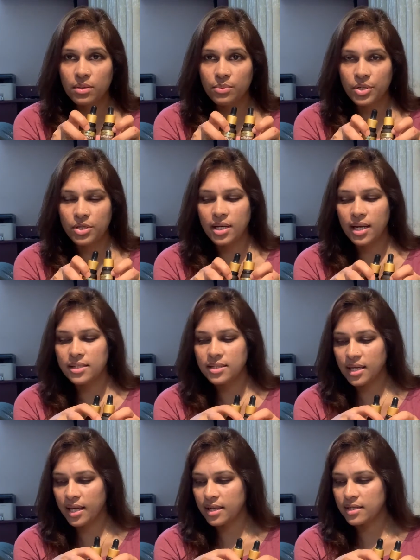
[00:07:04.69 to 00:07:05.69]
products
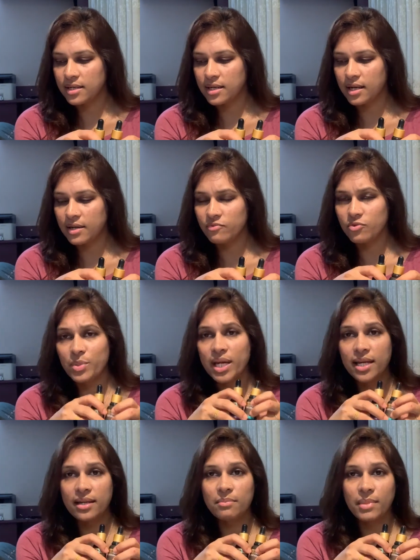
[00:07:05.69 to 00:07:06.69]
and i would be
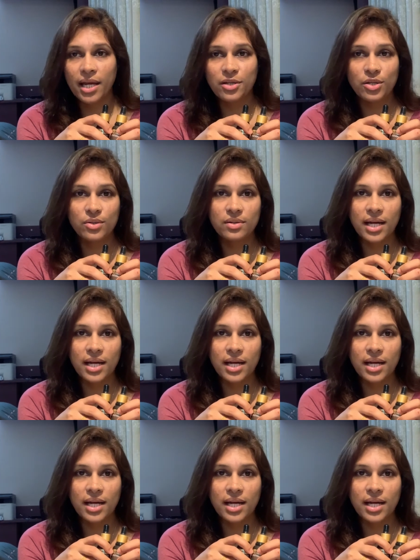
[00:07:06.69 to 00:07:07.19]
getting back to you